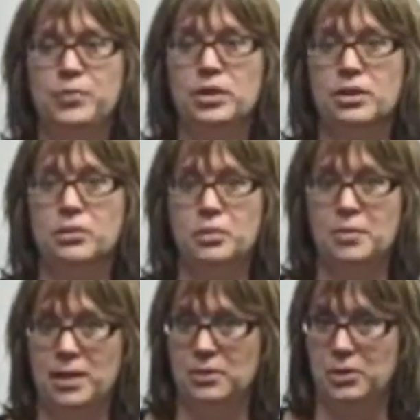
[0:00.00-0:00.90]
the
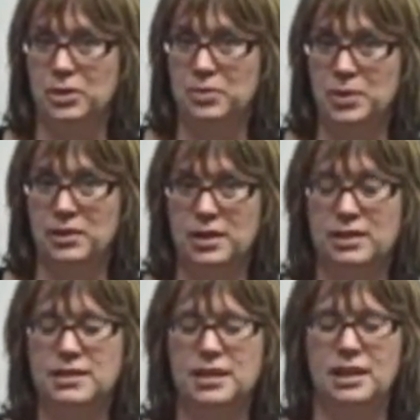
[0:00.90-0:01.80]
women are
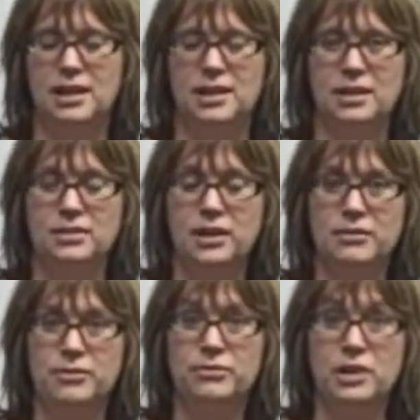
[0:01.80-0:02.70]
experiencing a lot
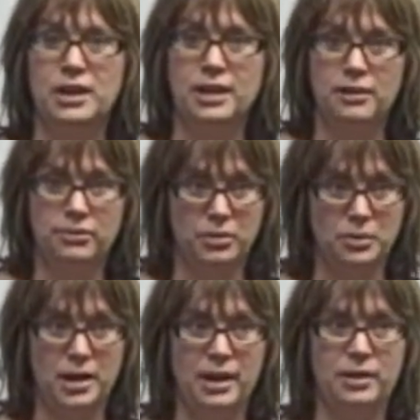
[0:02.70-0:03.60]
of flooding for
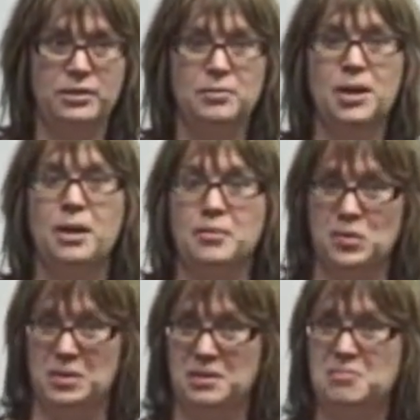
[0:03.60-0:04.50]
a while, sometimes
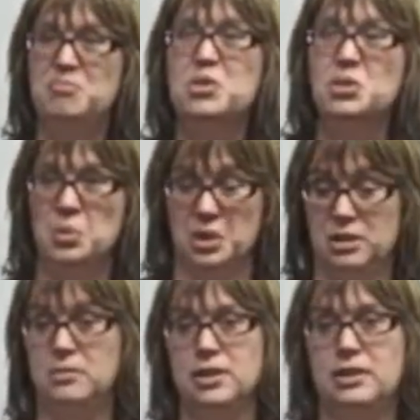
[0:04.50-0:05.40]
with
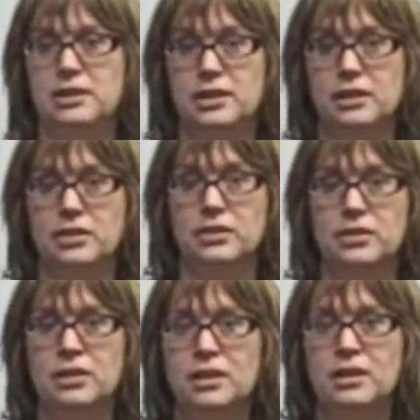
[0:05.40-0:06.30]
sewage
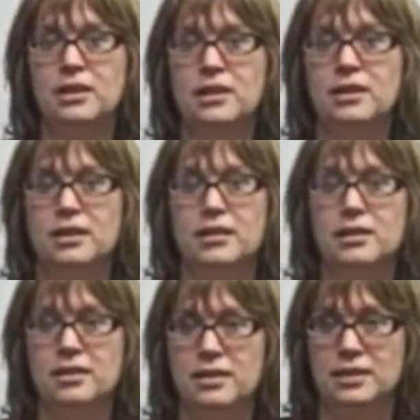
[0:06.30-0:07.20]
materials,
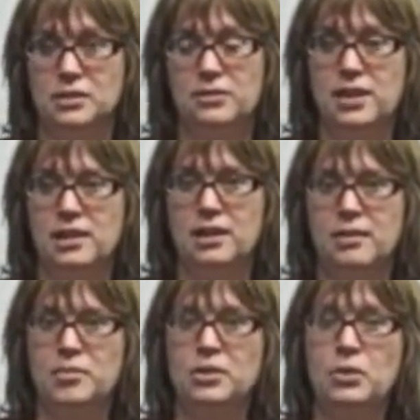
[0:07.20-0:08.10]
that sort of thing.
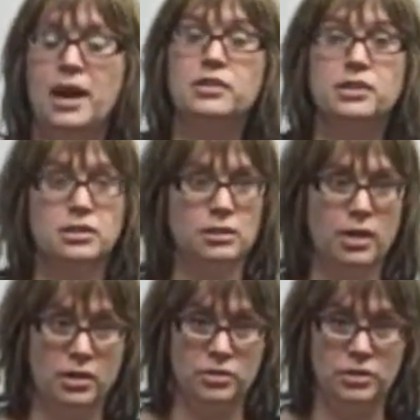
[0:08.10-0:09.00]
No access to
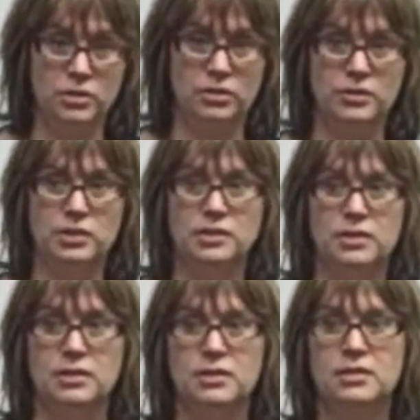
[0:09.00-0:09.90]
laundry
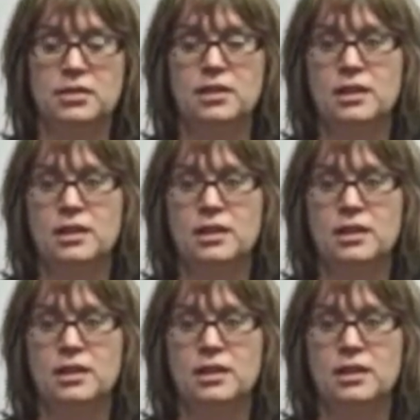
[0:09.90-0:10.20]
services.